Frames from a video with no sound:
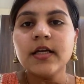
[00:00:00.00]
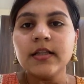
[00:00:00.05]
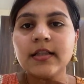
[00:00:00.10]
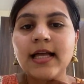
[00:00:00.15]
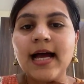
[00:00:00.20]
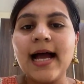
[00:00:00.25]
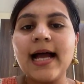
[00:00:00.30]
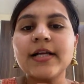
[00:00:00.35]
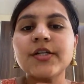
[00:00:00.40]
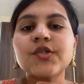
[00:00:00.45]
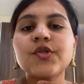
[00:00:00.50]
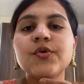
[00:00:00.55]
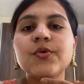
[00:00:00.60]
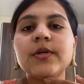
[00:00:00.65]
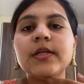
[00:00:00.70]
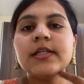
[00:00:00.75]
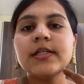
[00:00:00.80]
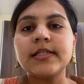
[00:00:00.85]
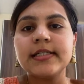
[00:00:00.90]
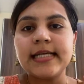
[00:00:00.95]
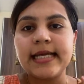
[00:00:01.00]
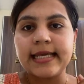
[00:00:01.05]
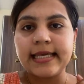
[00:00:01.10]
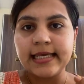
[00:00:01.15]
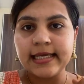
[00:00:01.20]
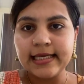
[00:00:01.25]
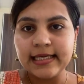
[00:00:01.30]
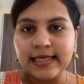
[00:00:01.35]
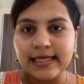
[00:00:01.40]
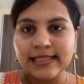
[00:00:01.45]
the actual
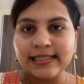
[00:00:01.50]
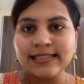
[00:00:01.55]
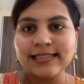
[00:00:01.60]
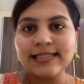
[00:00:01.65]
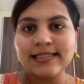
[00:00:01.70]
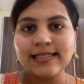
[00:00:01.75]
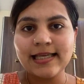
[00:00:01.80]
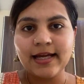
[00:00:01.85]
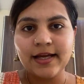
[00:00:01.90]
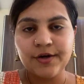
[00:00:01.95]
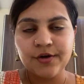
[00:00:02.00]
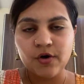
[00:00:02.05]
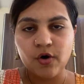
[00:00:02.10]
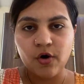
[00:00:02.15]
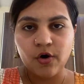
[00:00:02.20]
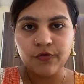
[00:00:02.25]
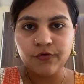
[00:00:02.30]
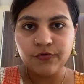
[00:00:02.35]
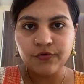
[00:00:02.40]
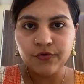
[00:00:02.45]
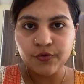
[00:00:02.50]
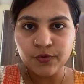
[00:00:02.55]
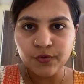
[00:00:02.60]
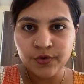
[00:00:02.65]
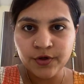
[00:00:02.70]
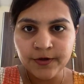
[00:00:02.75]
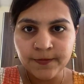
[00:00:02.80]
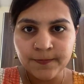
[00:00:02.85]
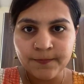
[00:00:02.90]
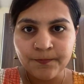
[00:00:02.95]
taking inside of
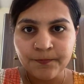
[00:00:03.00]
food.